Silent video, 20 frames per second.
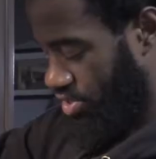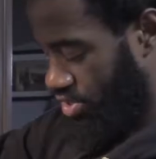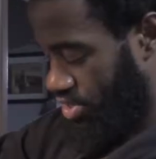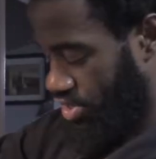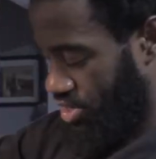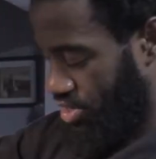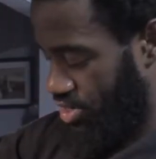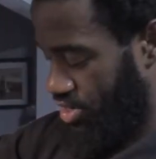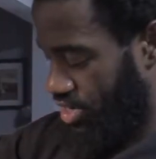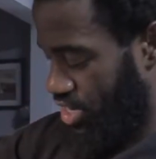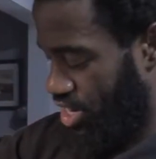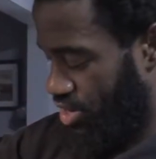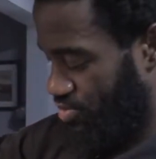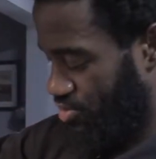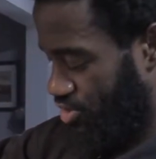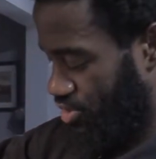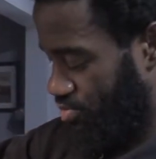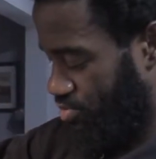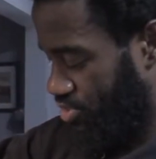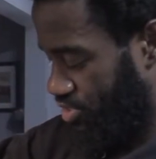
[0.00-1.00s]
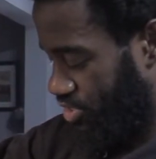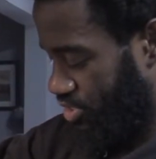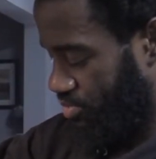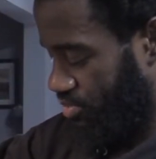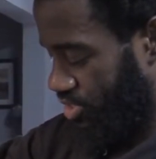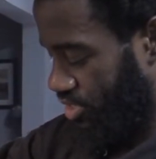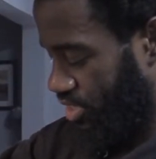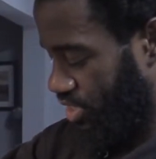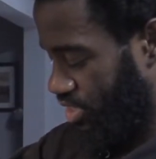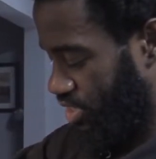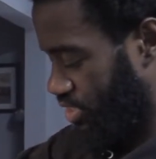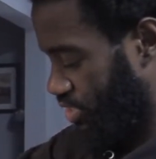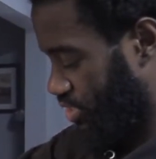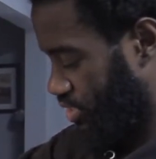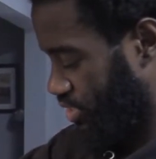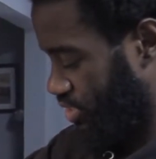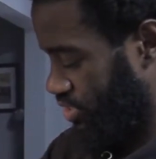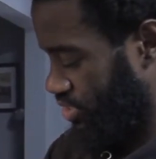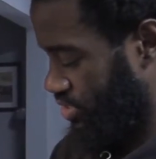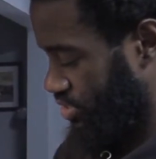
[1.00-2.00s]
Alright, now we're going to put some of the onions
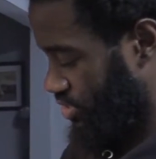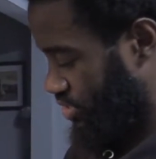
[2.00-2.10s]
in.